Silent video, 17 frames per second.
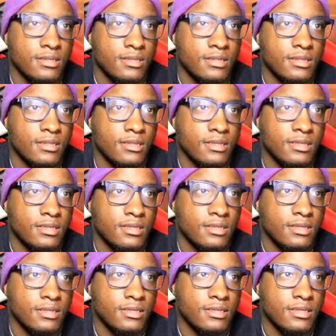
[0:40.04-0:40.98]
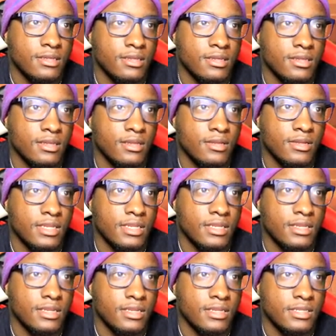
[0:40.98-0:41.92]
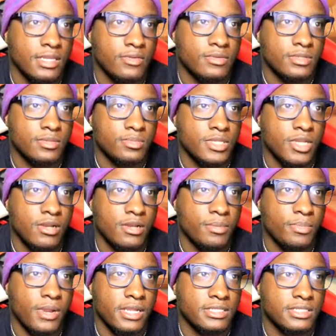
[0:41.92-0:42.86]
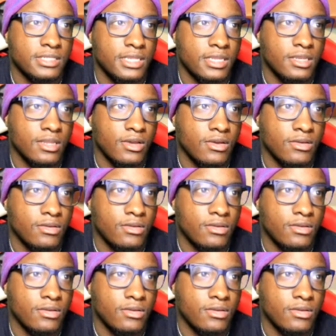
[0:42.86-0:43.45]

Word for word: I don't need none of this. Hey, them turn up prices hitting on.